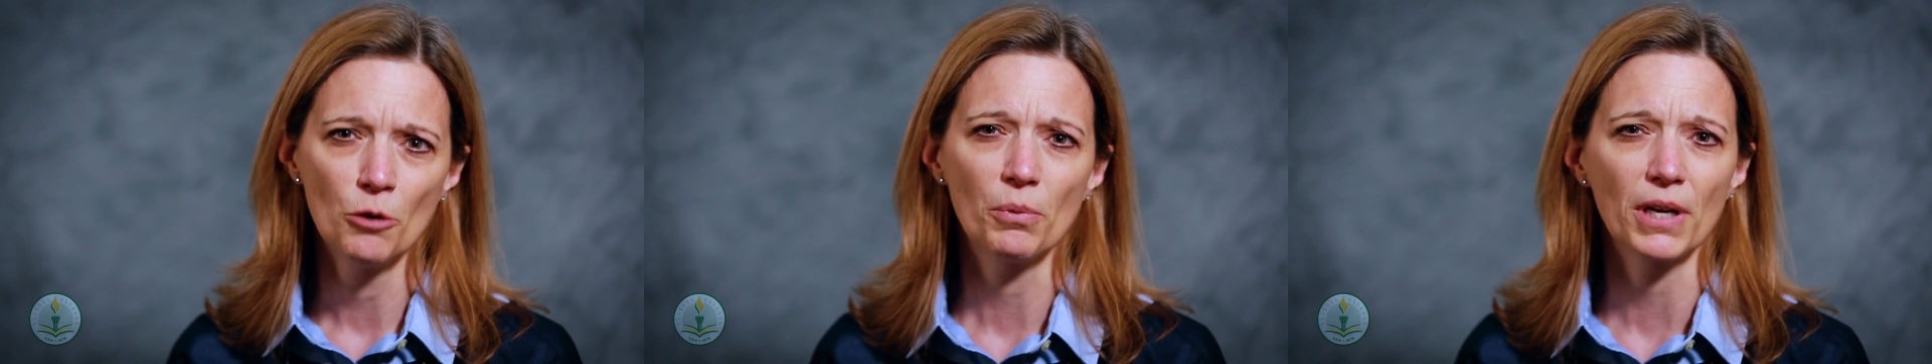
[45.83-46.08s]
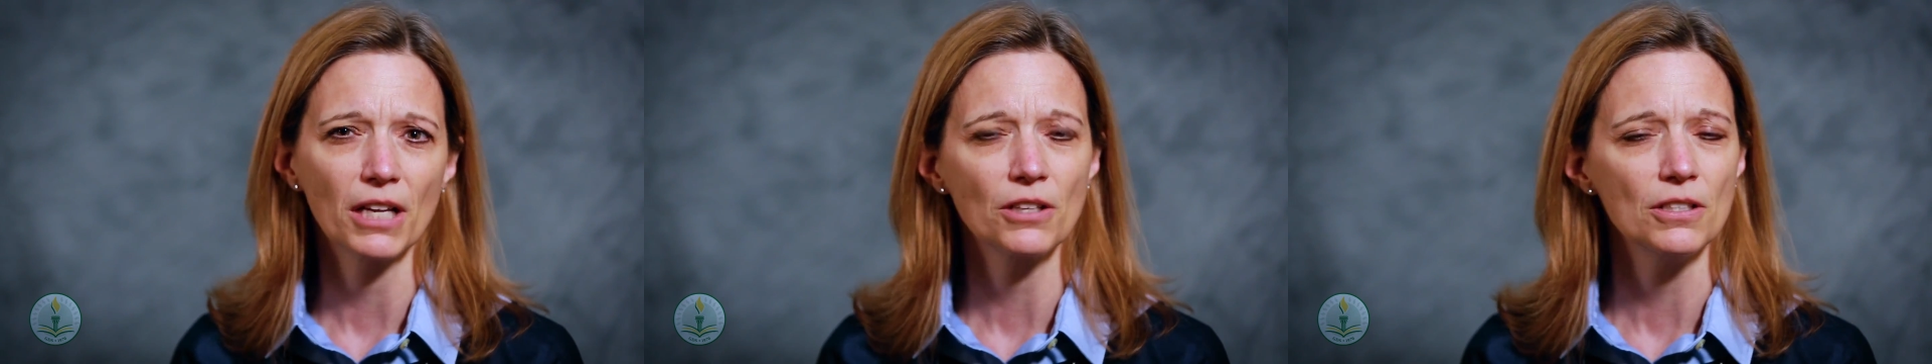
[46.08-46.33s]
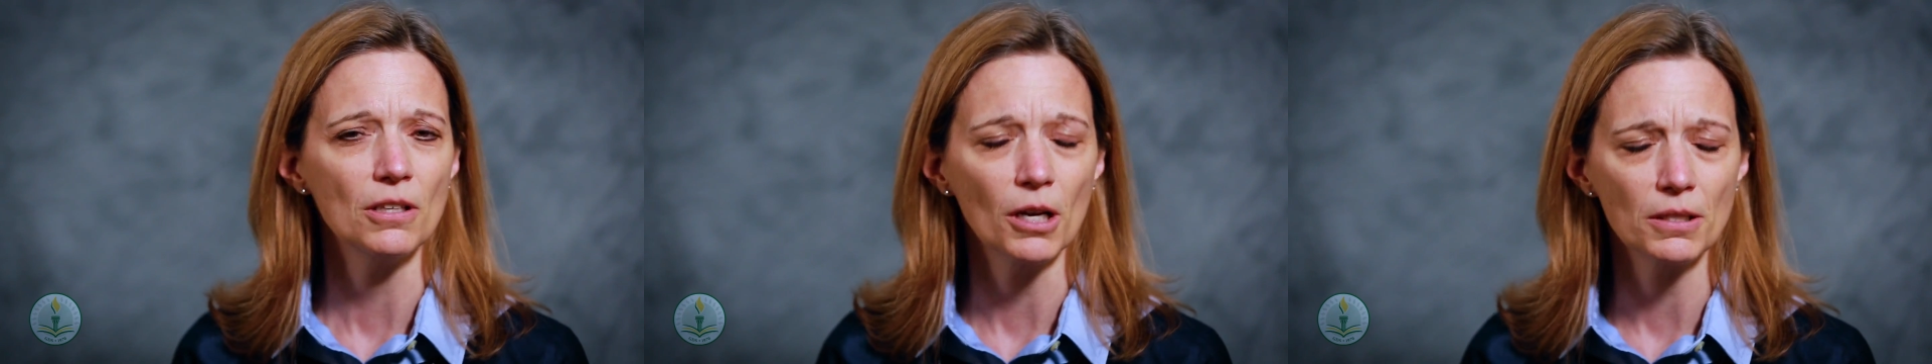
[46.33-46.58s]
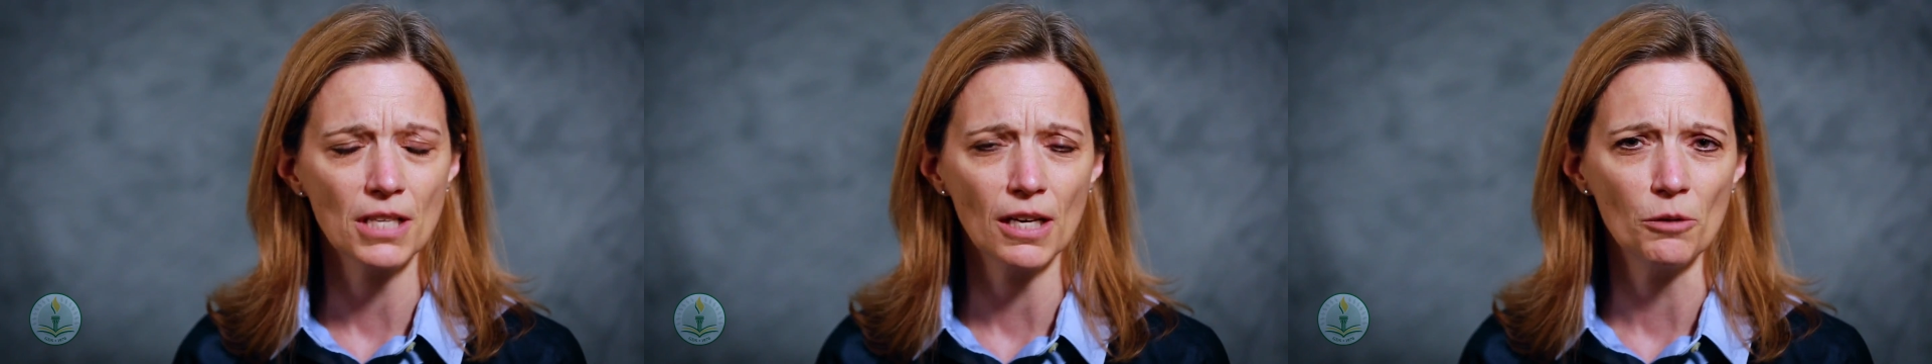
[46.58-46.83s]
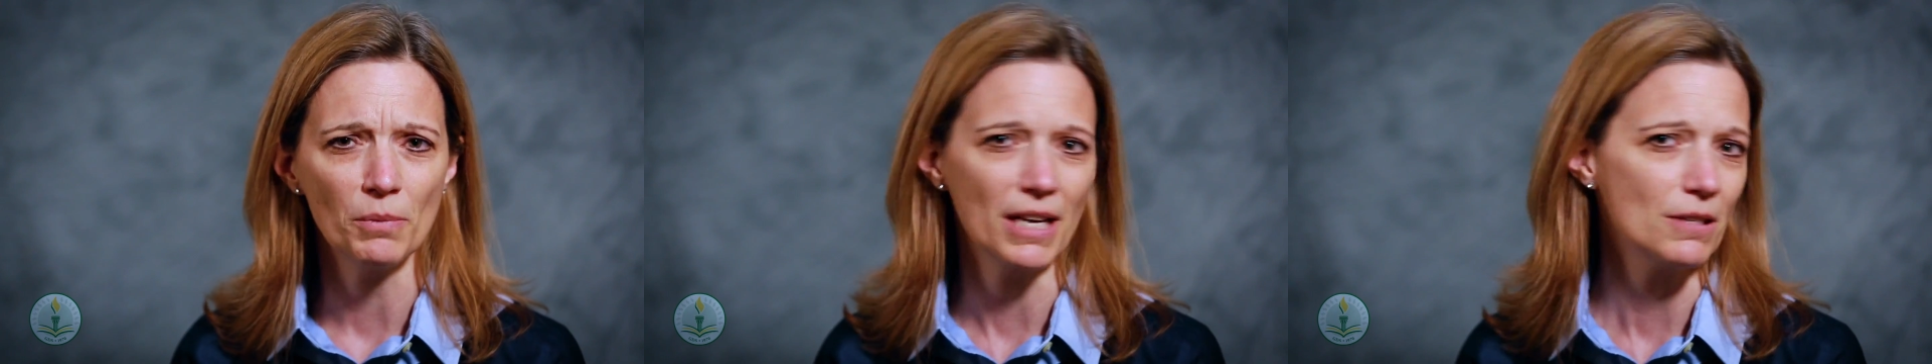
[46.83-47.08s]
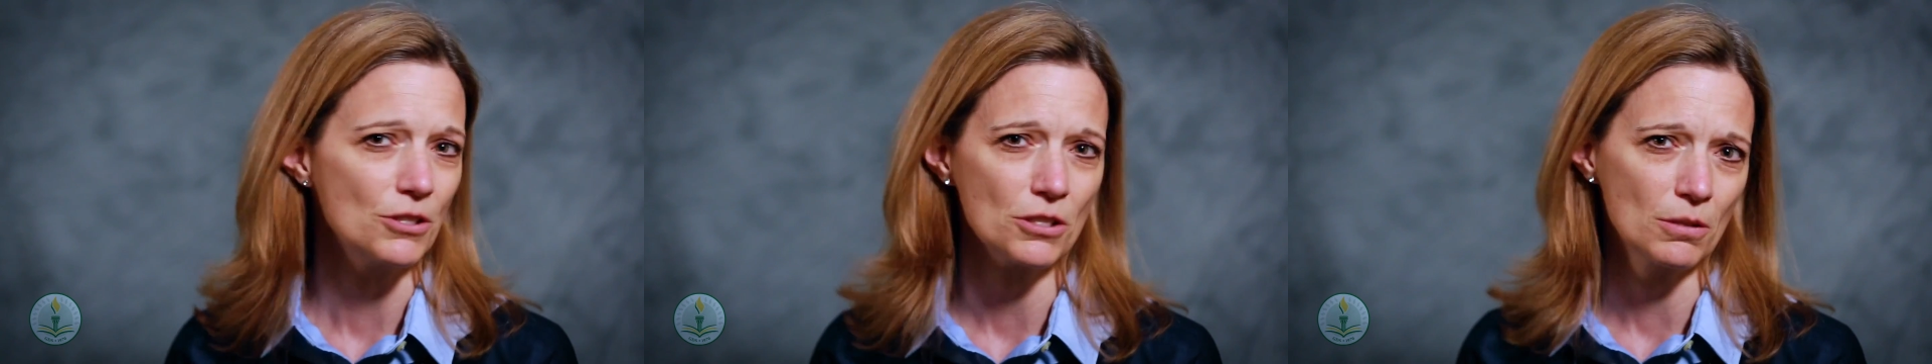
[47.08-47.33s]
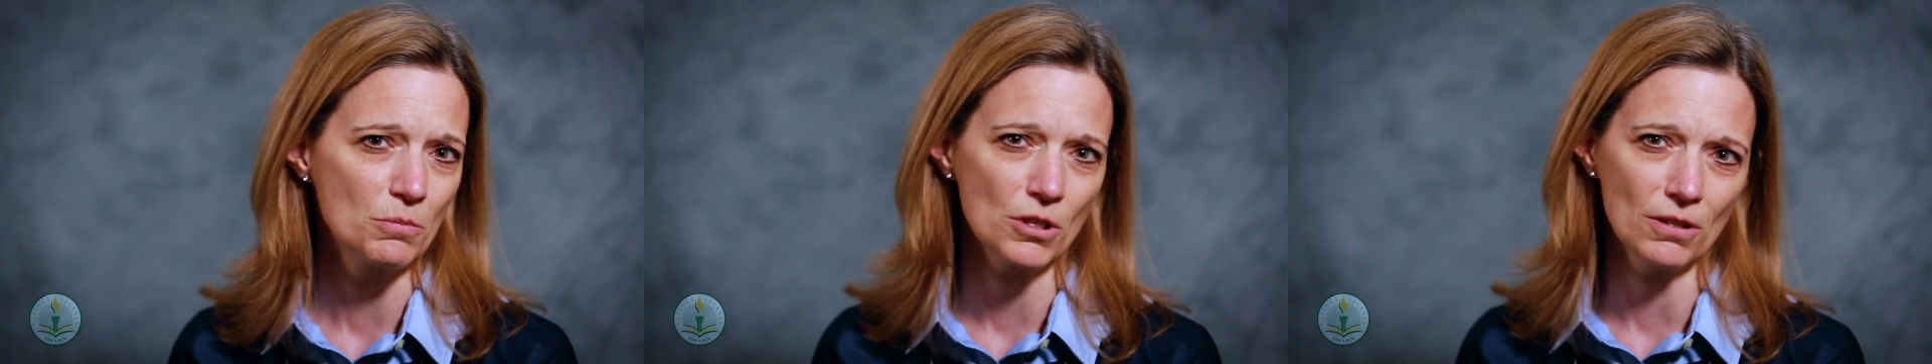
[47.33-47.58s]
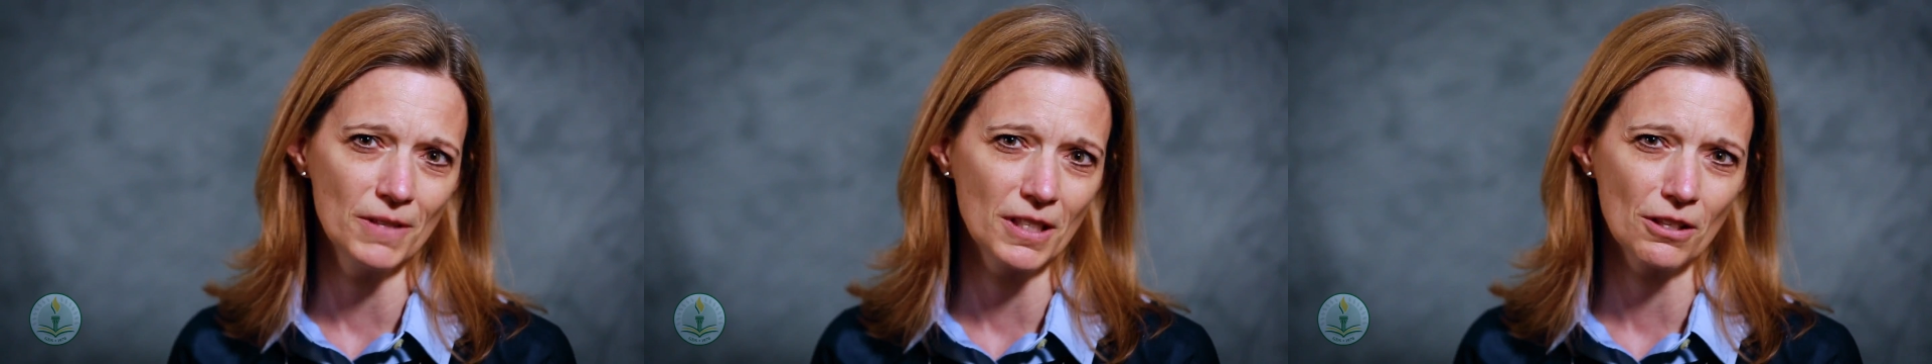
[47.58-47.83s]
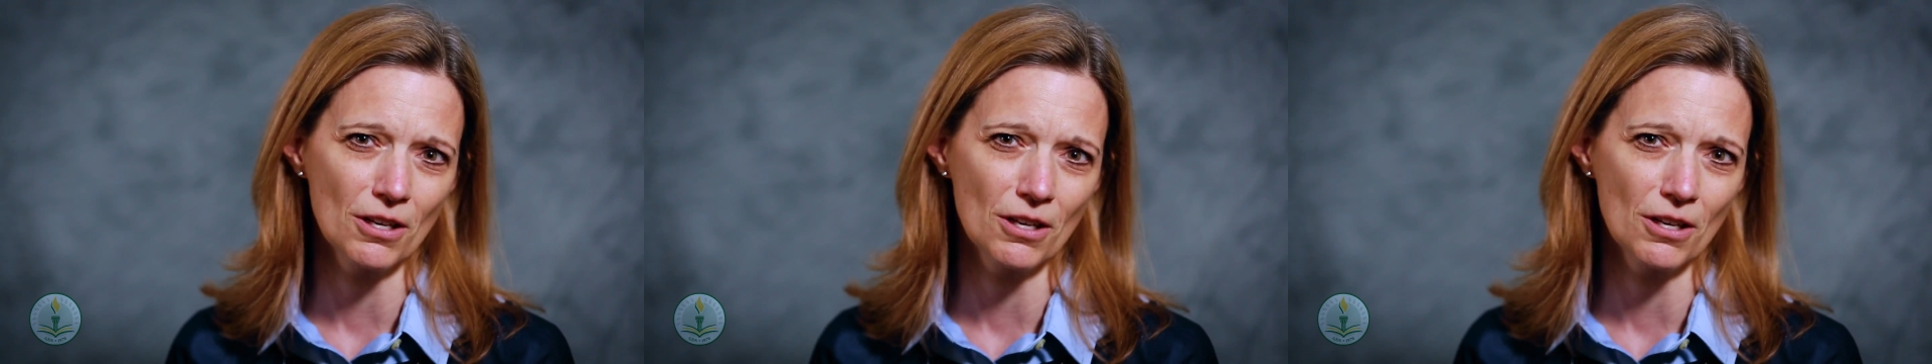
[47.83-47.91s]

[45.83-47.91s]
but I could tell by just observing the